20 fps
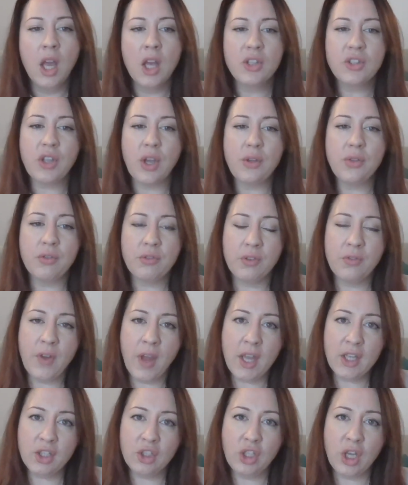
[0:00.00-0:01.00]
So the
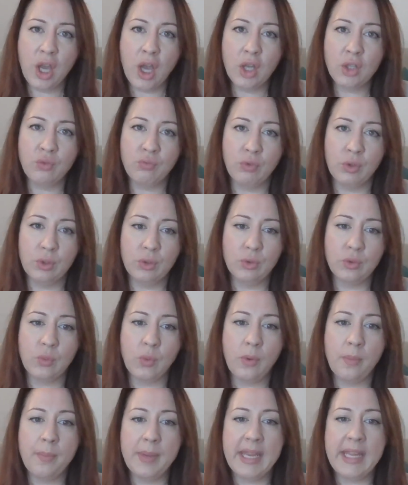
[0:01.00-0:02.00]
reverse charge rules
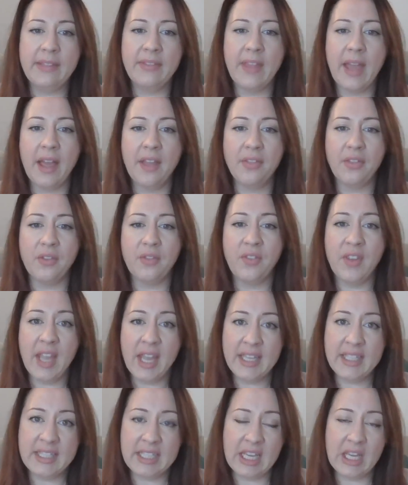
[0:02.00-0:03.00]
will mean that the
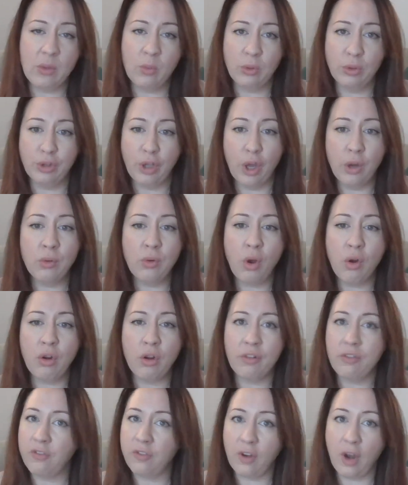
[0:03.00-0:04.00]
VAT will no
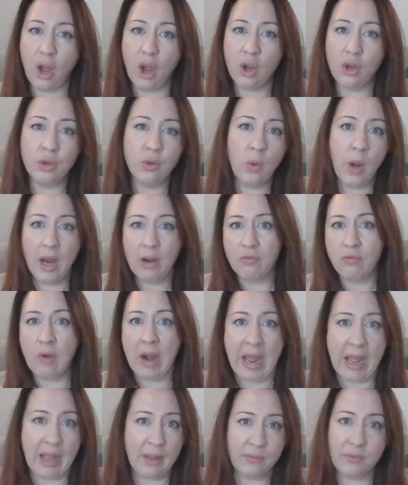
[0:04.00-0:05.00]
longer flow
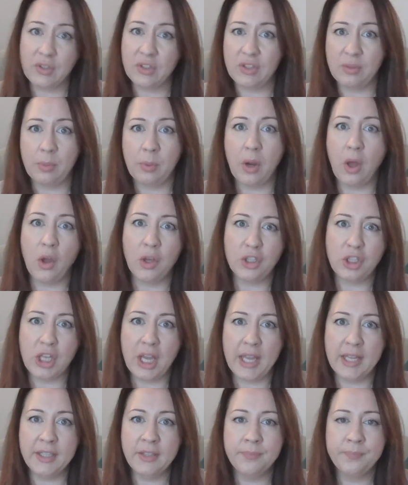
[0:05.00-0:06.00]
around the supply
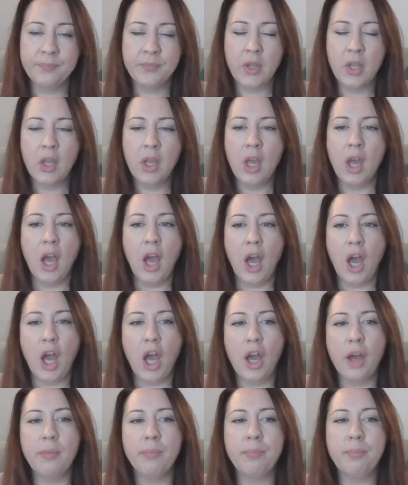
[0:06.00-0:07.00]
chain,
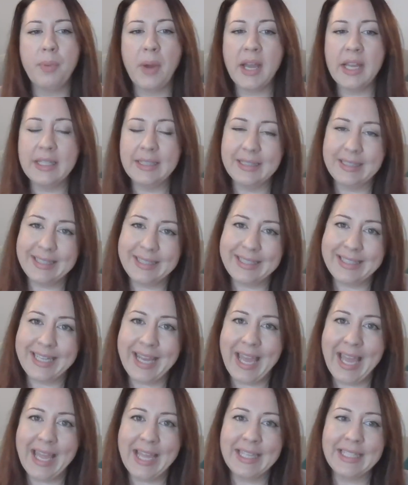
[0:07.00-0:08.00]
but
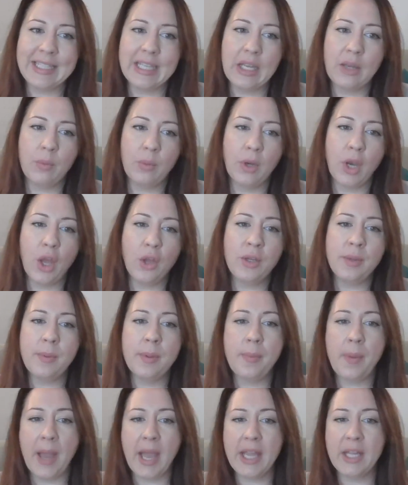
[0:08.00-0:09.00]
instead it will only
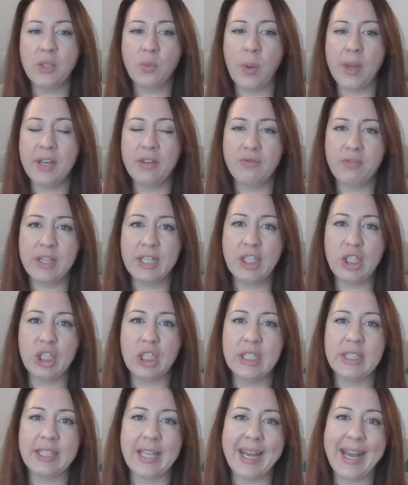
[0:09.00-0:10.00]
be paid when it
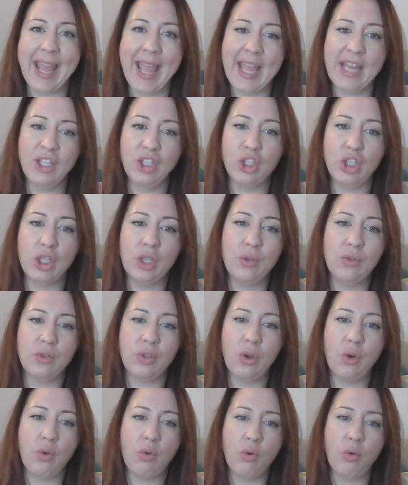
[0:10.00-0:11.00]
reaches an end
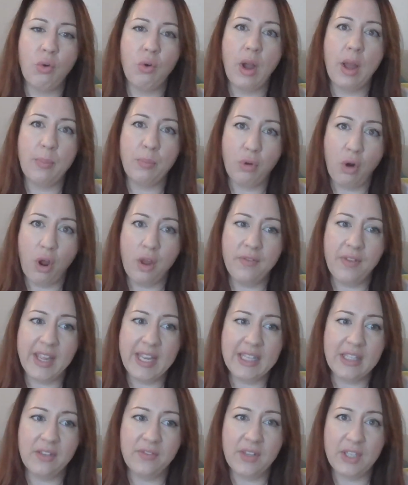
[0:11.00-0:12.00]
user or a
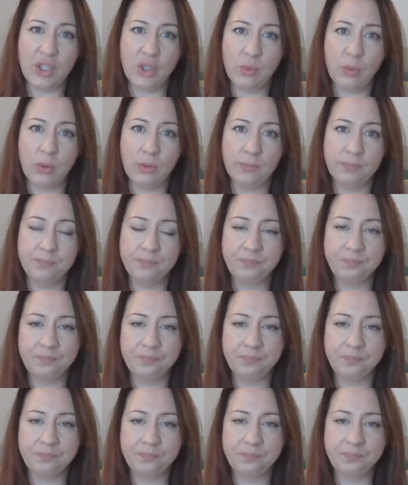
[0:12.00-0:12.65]
private individual.